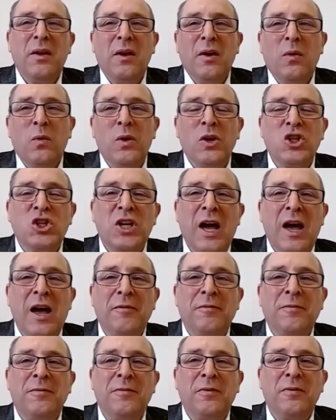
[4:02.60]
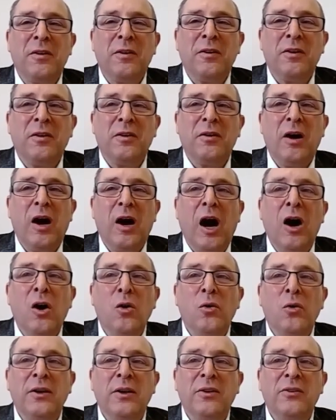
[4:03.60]
which have
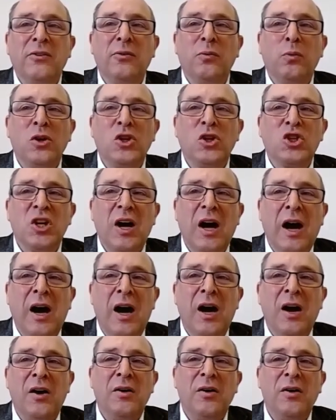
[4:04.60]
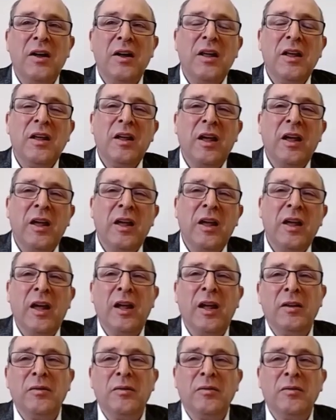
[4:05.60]
O-rings which are
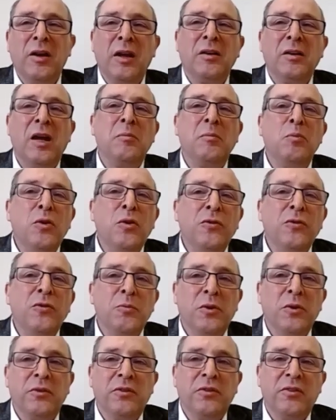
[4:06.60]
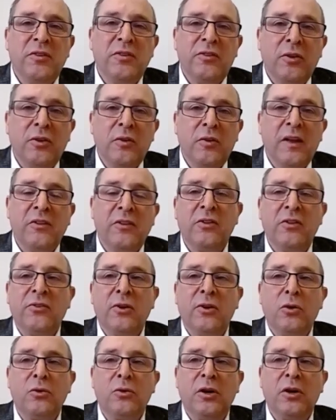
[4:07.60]
in movement. So there's a
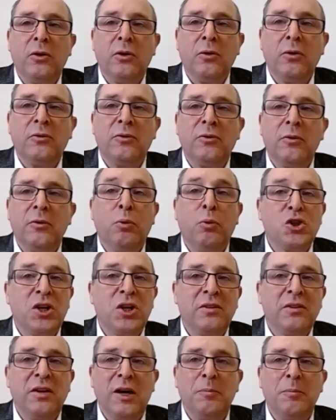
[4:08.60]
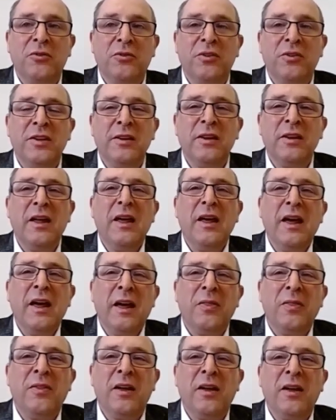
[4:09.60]
so-called pusher type seal,
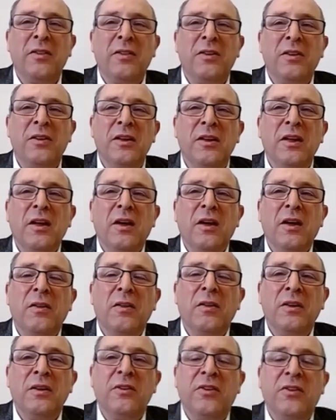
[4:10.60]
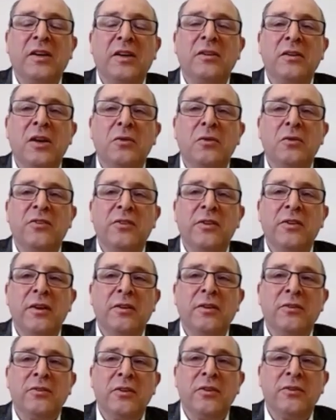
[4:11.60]
and there the secondary
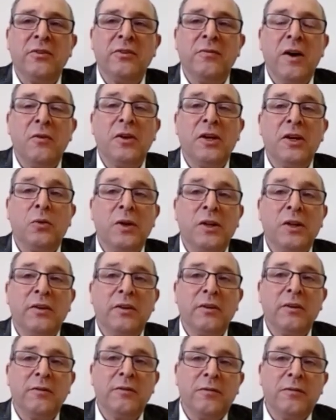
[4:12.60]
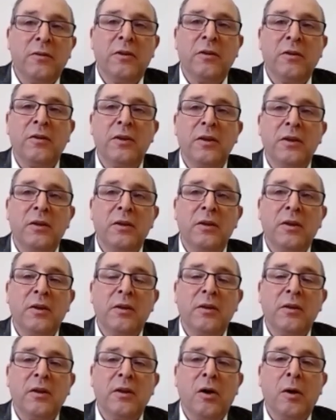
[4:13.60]
sealing is very critical for
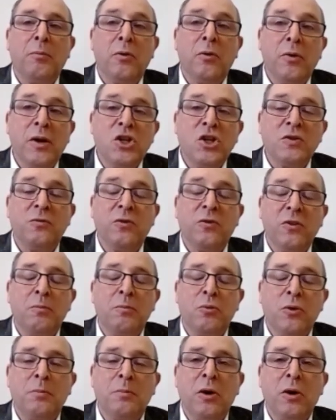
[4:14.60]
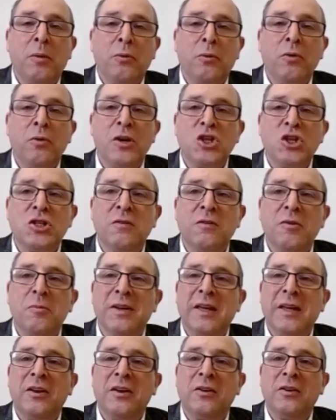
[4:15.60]
the operation, for the proper operation of the
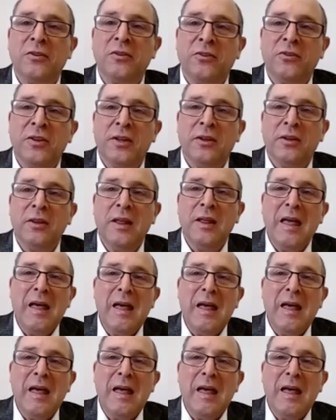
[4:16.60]
mechanical seal.